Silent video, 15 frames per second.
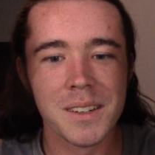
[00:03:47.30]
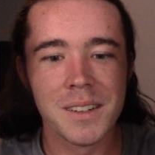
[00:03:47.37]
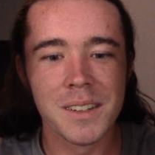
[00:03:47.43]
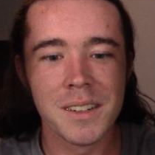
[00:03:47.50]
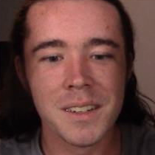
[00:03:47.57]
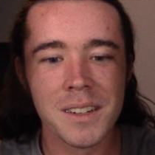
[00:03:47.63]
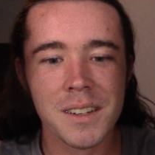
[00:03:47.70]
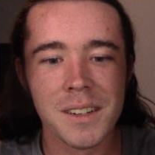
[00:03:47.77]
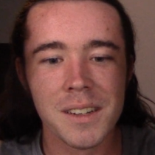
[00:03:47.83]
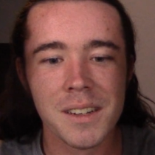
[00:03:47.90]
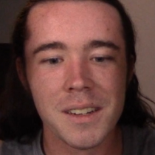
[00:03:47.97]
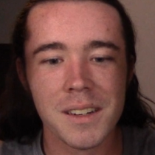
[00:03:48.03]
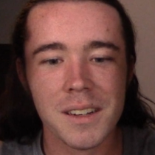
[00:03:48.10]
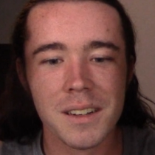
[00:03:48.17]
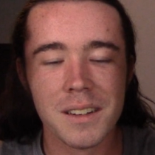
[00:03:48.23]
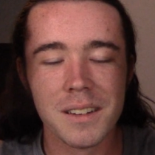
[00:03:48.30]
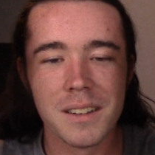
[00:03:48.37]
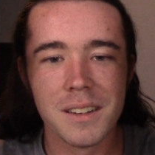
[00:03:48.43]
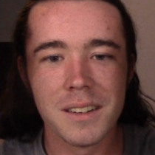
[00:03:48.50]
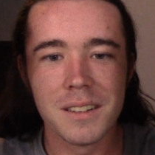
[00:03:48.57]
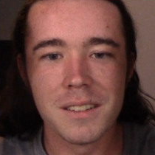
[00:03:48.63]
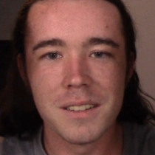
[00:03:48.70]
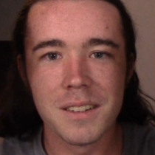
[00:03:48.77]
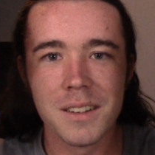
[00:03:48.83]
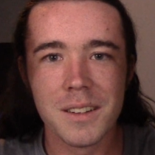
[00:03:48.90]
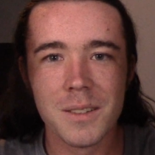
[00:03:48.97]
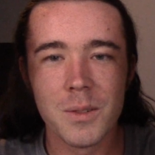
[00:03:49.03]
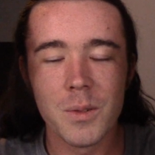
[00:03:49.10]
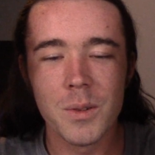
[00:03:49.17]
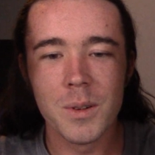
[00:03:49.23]

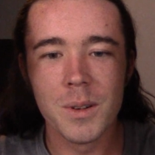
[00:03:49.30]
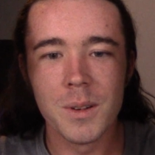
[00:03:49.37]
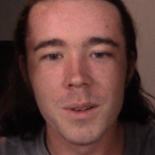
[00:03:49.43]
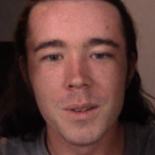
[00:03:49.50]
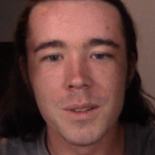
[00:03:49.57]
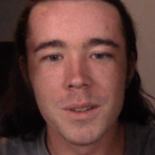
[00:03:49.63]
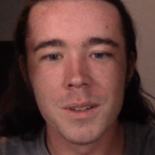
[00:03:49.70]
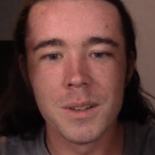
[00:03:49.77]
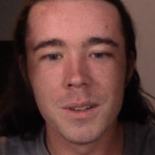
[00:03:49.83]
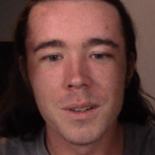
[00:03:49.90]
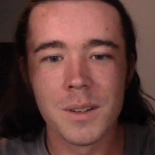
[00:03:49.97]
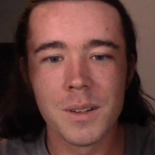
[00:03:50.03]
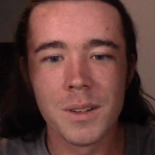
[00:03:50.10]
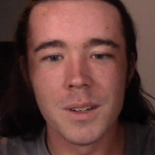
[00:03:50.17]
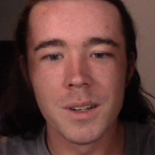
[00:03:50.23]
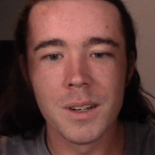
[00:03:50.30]
Nothing is said.